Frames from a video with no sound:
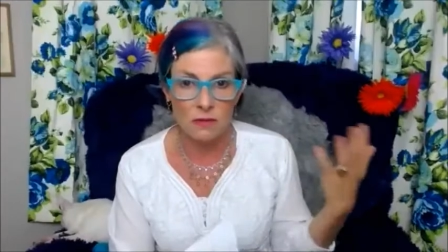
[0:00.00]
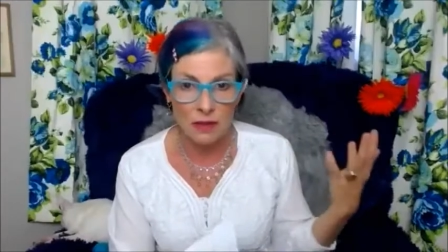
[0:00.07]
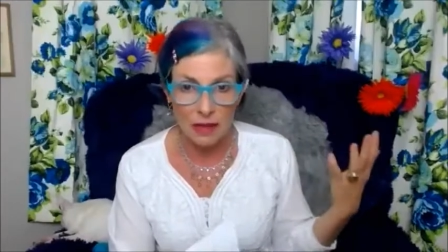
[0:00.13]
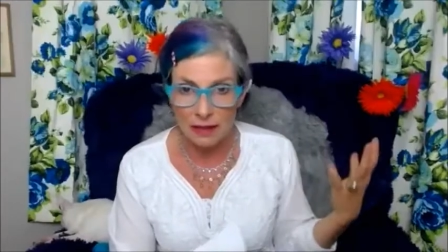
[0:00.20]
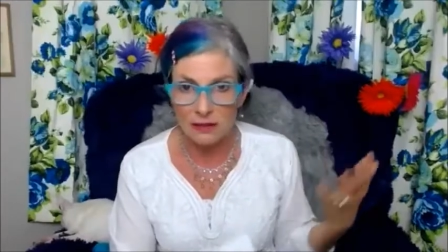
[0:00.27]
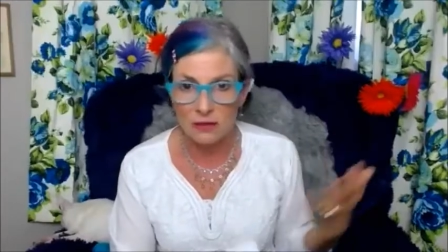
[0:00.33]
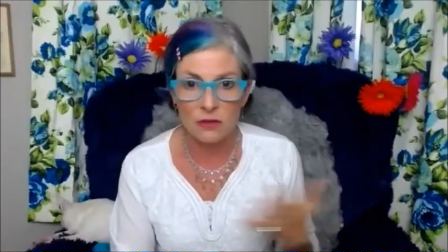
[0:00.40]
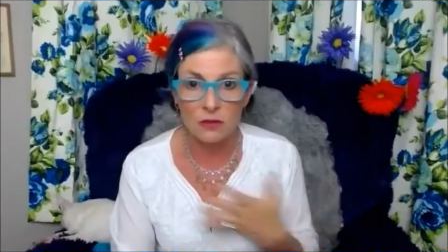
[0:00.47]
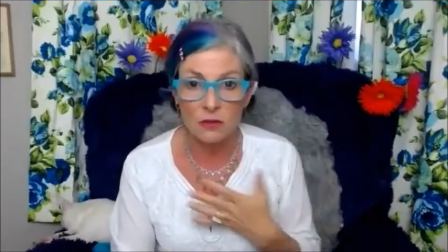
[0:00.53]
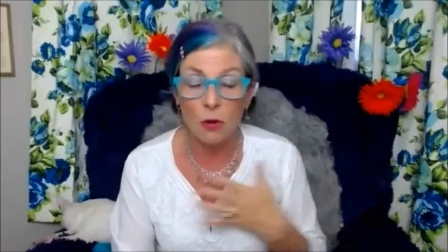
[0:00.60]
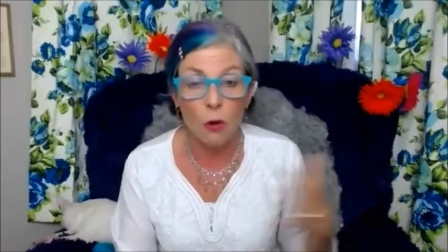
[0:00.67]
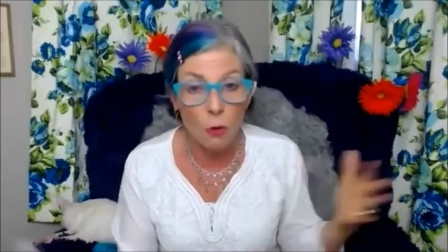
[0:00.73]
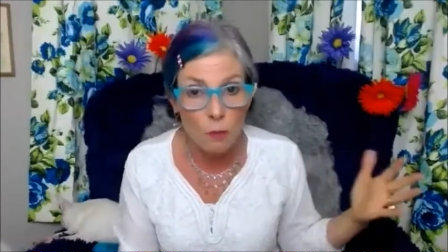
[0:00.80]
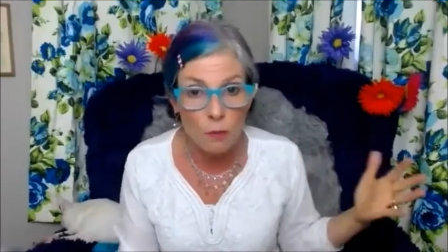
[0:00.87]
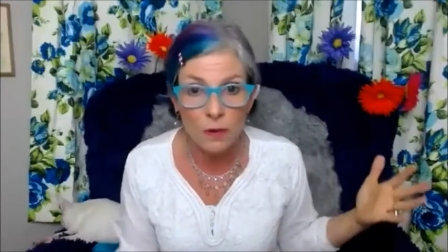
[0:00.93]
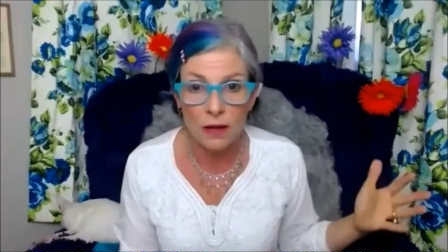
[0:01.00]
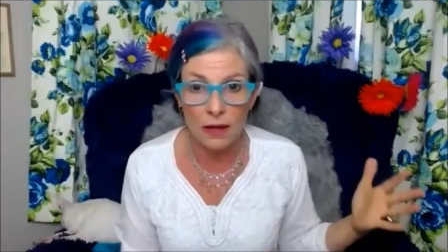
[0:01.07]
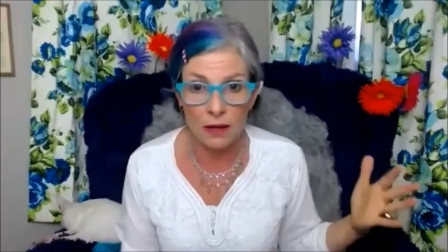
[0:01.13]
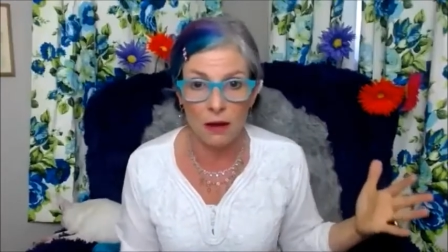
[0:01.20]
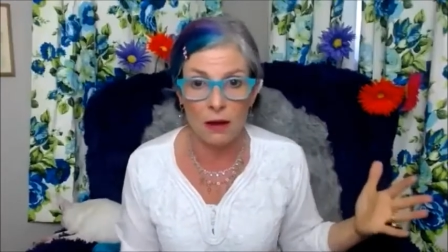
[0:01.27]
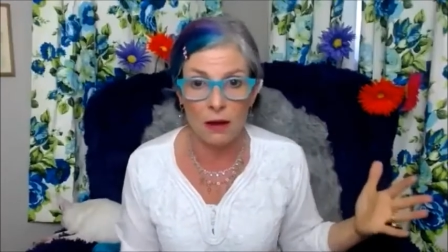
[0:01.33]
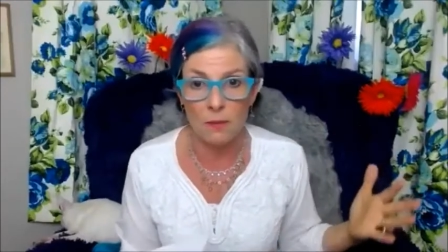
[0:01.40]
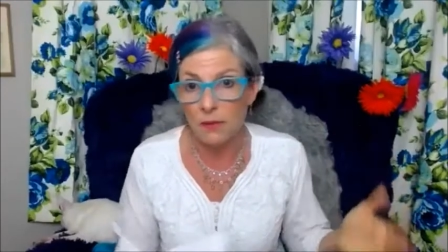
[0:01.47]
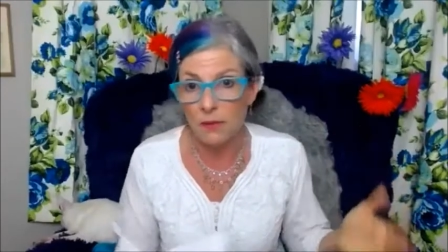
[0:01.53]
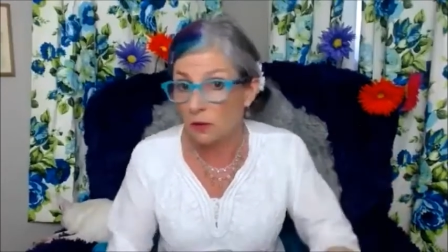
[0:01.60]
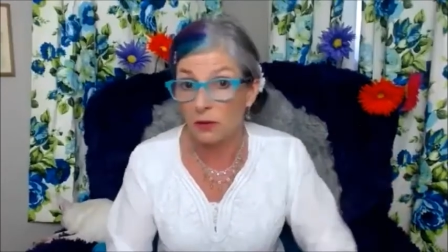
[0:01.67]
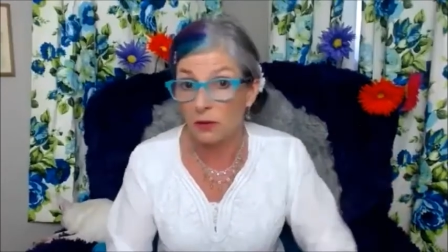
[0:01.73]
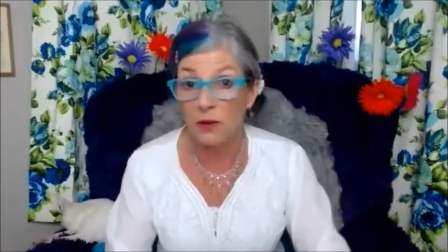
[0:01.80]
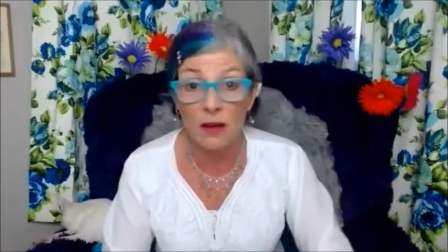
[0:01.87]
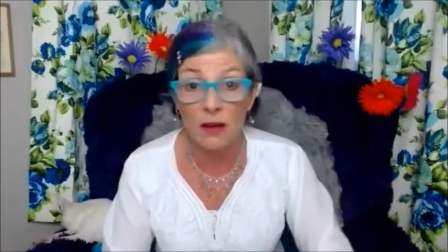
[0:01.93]
that's just opening up
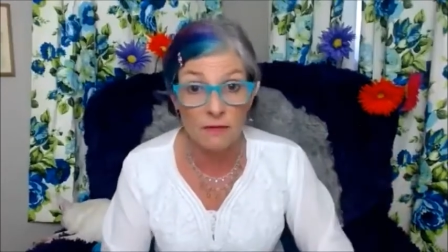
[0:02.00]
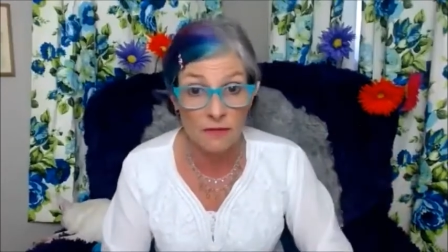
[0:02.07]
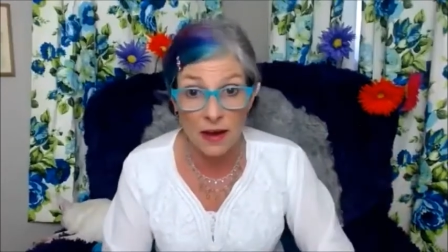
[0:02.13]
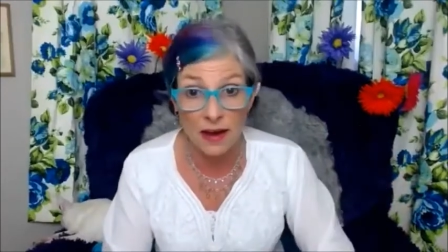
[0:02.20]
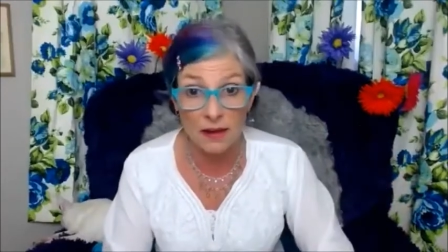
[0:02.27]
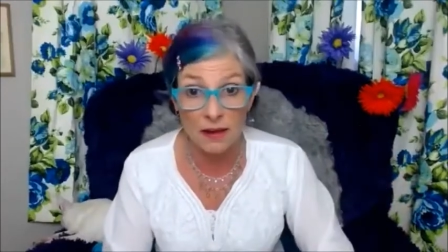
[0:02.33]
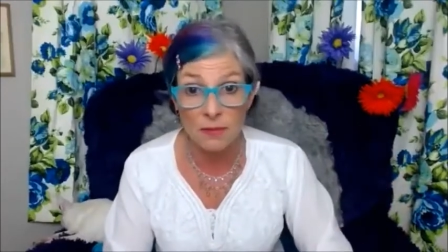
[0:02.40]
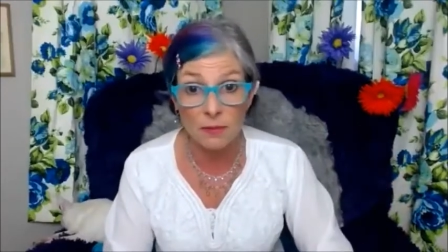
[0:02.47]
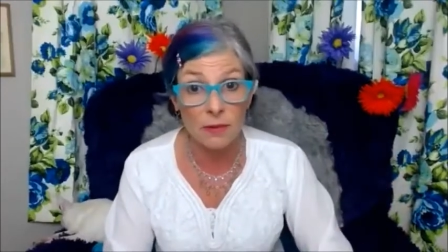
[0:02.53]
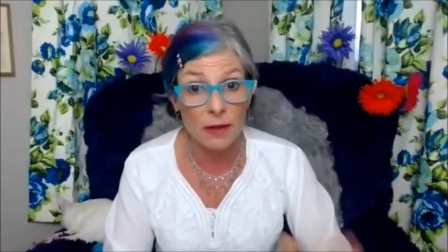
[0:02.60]
your love vibe